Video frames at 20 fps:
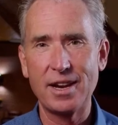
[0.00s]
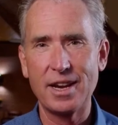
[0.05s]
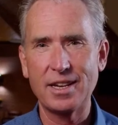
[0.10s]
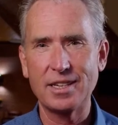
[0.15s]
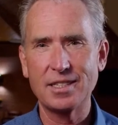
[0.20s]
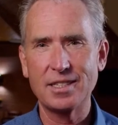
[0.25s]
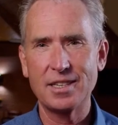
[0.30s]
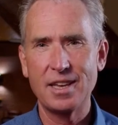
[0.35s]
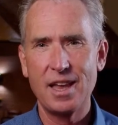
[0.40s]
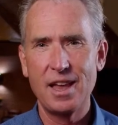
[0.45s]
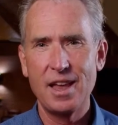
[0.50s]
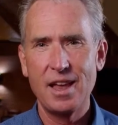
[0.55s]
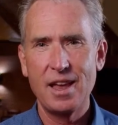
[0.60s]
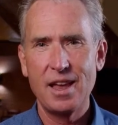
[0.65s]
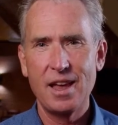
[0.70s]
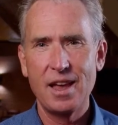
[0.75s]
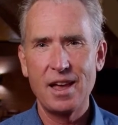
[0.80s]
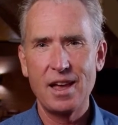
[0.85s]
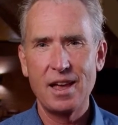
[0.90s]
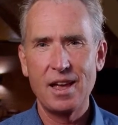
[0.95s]
us,
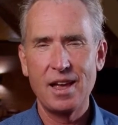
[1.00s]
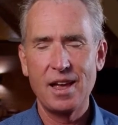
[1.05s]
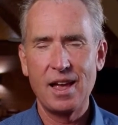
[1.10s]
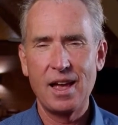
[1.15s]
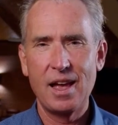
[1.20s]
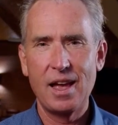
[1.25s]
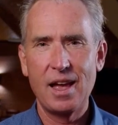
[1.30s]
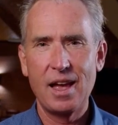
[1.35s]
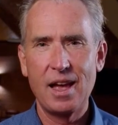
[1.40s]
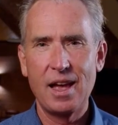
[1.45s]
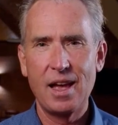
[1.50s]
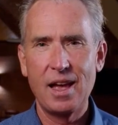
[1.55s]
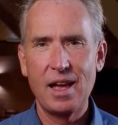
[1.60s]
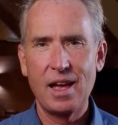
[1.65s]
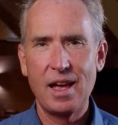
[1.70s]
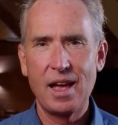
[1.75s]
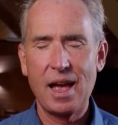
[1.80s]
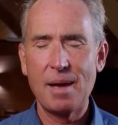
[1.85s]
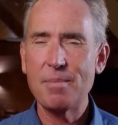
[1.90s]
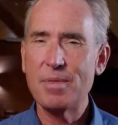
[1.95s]

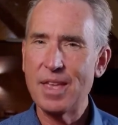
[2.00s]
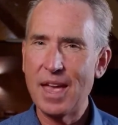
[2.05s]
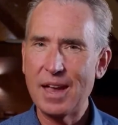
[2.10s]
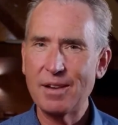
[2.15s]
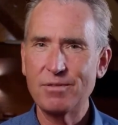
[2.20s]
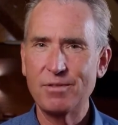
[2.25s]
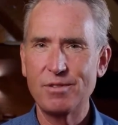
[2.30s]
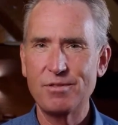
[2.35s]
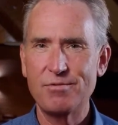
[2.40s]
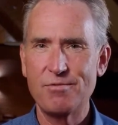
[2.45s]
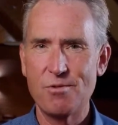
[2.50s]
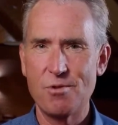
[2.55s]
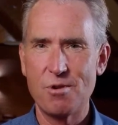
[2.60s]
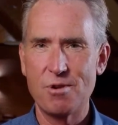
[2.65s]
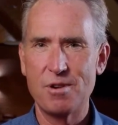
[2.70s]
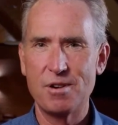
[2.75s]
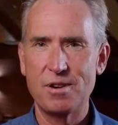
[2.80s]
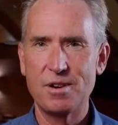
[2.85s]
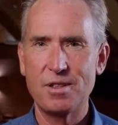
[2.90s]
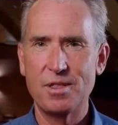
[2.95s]
I'm thankful
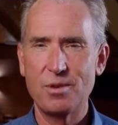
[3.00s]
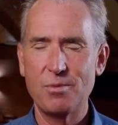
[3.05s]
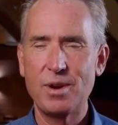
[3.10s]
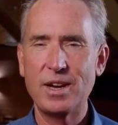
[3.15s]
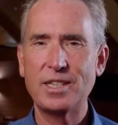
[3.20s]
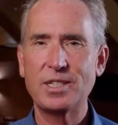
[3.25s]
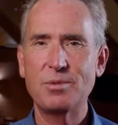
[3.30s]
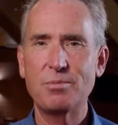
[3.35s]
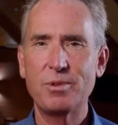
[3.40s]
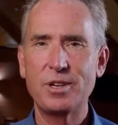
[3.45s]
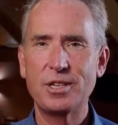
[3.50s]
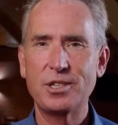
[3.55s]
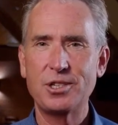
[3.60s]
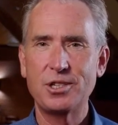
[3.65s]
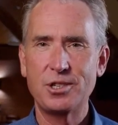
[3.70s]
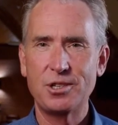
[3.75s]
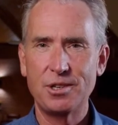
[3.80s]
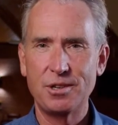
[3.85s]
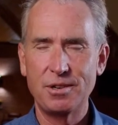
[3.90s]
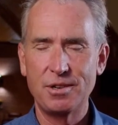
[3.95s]
for the ways in
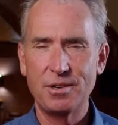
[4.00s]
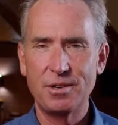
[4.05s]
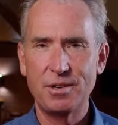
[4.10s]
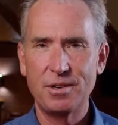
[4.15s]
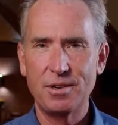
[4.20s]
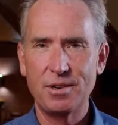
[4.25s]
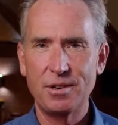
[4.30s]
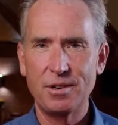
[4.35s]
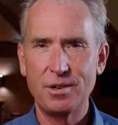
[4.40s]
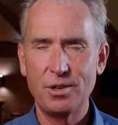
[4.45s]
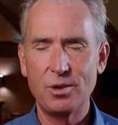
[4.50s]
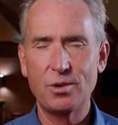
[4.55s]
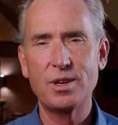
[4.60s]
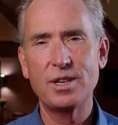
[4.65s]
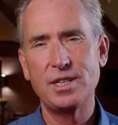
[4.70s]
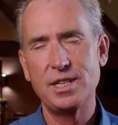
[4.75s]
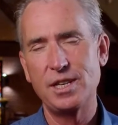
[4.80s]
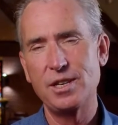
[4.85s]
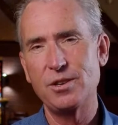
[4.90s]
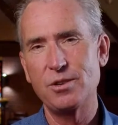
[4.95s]
which you
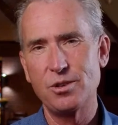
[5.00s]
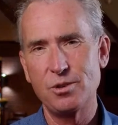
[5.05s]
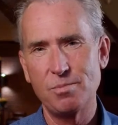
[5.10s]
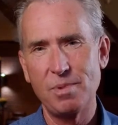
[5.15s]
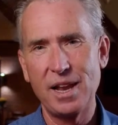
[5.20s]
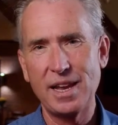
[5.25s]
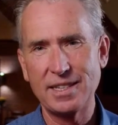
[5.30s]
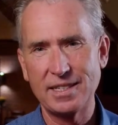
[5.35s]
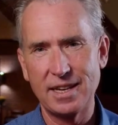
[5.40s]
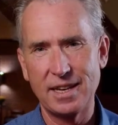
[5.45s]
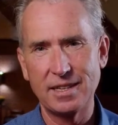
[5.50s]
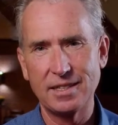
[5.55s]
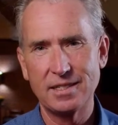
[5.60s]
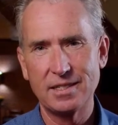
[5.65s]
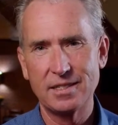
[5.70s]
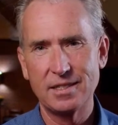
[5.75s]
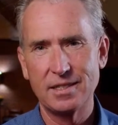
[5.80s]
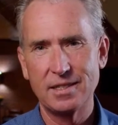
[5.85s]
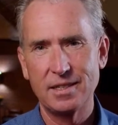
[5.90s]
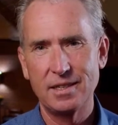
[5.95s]
continue to bless
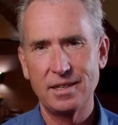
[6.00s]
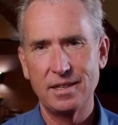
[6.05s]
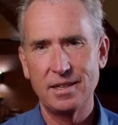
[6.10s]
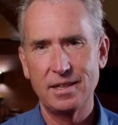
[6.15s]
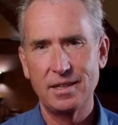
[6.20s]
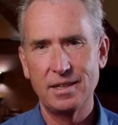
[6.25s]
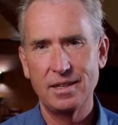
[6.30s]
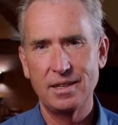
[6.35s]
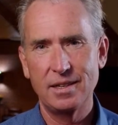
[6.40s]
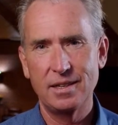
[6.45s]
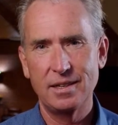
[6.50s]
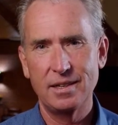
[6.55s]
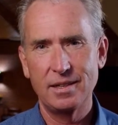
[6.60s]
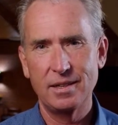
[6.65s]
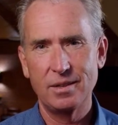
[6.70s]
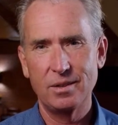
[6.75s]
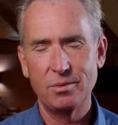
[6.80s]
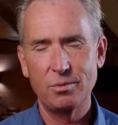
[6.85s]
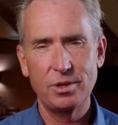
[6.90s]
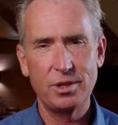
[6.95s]
us
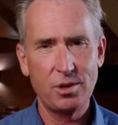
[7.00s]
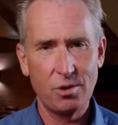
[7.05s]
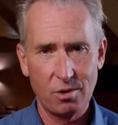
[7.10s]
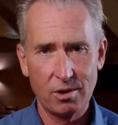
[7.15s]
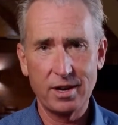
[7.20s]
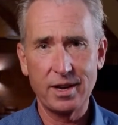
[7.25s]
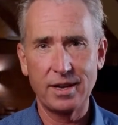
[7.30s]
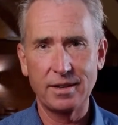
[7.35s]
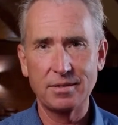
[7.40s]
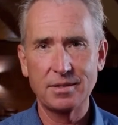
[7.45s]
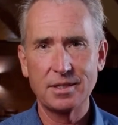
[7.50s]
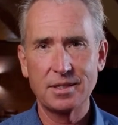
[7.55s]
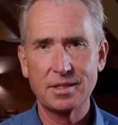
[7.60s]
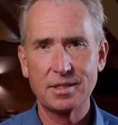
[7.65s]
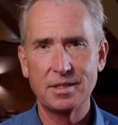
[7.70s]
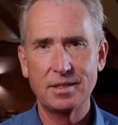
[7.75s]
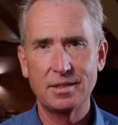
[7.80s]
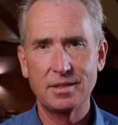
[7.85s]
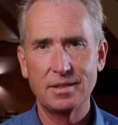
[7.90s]
with your gifts.